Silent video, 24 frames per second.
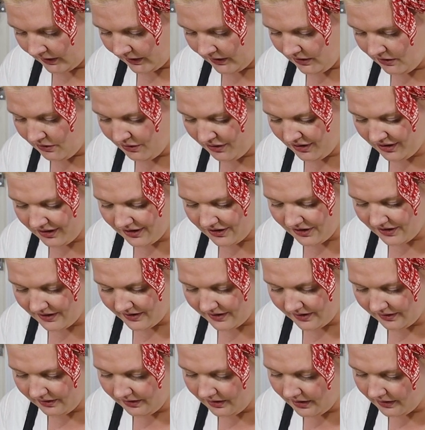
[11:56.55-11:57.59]
You could
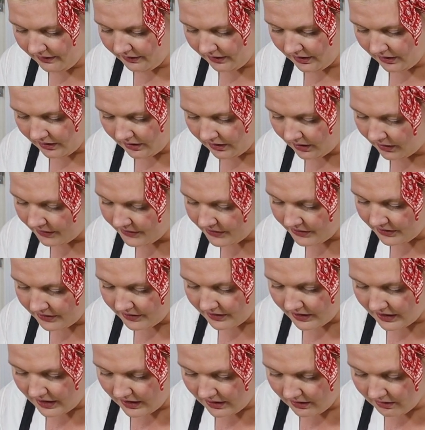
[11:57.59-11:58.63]
just leave it
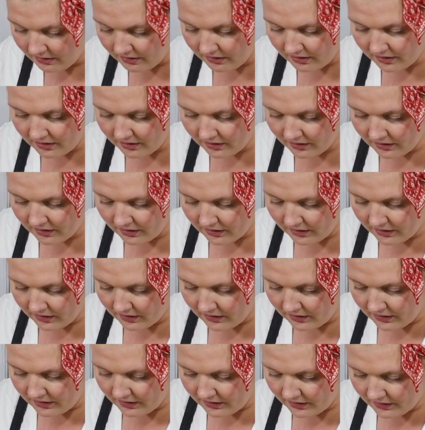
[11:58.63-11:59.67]
underneath
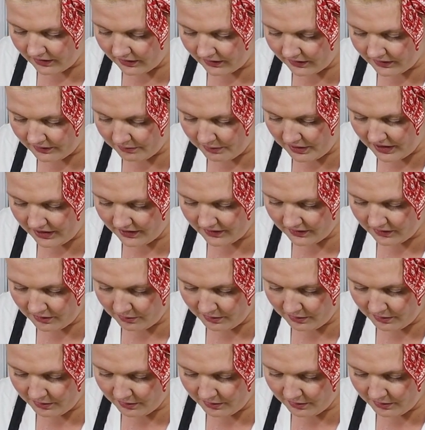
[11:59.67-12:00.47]
because